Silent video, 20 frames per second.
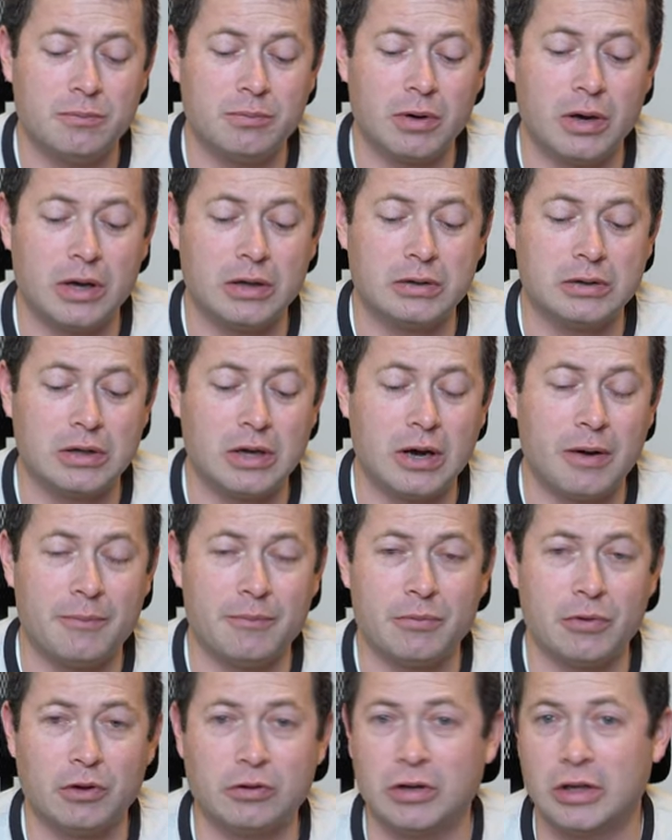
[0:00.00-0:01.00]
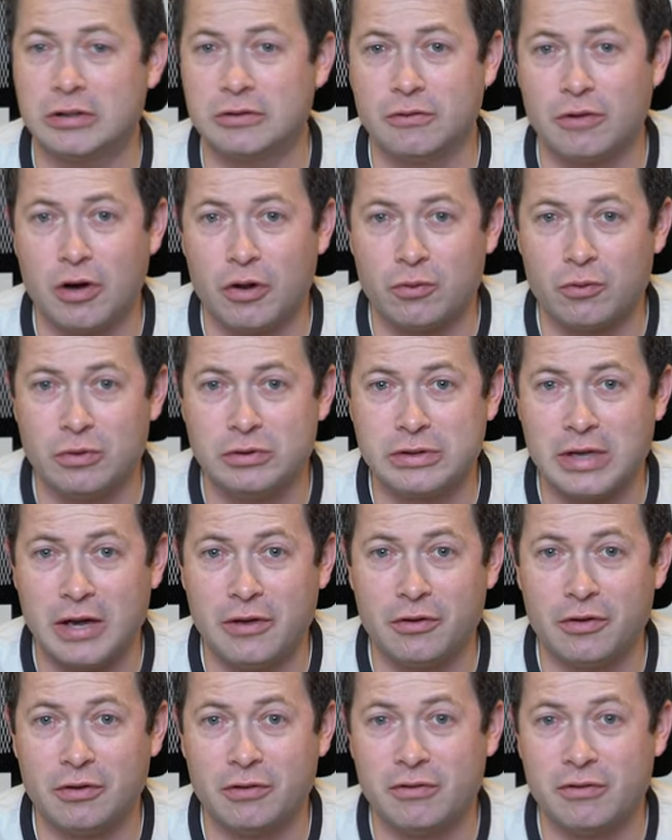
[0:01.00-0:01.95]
but um, there are lots of other ones out there.